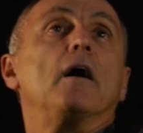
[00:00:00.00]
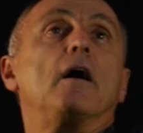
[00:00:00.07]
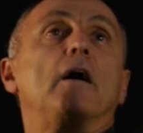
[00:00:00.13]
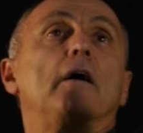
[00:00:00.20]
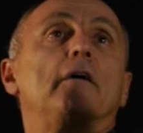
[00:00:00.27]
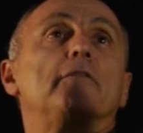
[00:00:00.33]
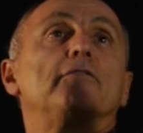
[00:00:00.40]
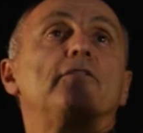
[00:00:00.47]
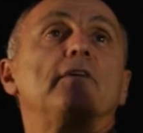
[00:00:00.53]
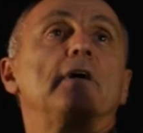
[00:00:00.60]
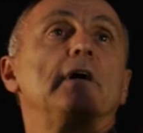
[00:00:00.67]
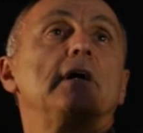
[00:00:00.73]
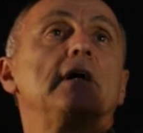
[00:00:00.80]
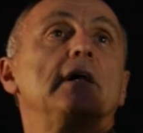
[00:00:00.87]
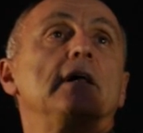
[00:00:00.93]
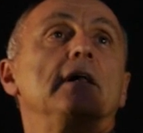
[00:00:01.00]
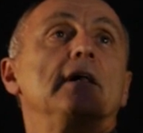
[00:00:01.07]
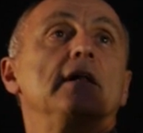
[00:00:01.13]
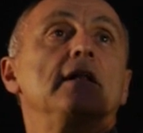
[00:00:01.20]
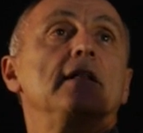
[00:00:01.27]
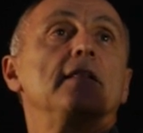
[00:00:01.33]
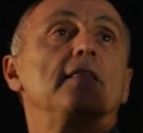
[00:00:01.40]
of
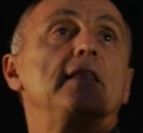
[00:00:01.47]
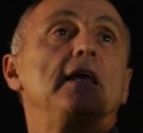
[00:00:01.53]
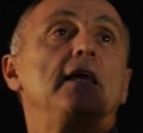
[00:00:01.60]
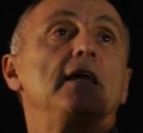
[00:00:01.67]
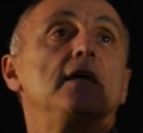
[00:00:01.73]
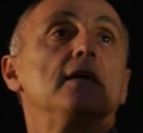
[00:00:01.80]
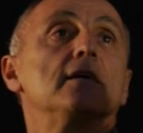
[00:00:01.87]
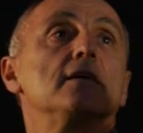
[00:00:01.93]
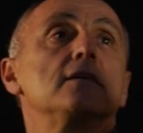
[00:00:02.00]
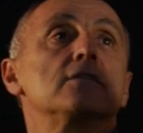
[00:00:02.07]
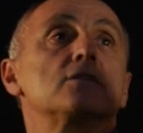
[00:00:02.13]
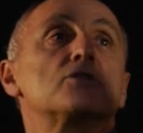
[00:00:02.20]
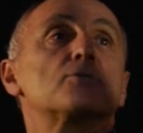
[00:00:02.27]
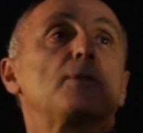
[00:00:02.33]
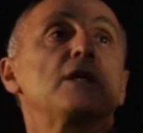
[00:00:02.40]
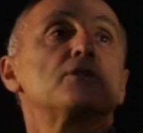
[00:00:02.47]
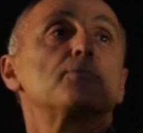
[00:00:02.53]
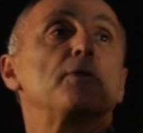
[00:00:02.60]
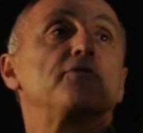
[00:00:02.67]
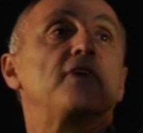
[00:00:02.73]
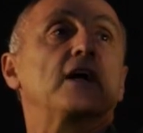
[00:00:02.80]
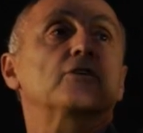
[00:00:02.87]
the
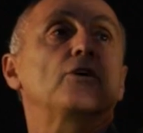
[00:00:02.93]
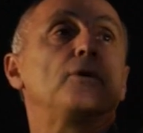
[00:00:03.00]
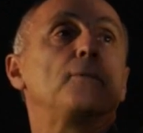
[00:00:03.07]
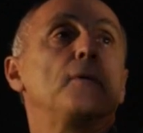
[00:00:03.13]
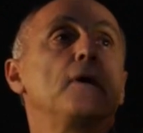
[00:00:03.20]
displacement vector.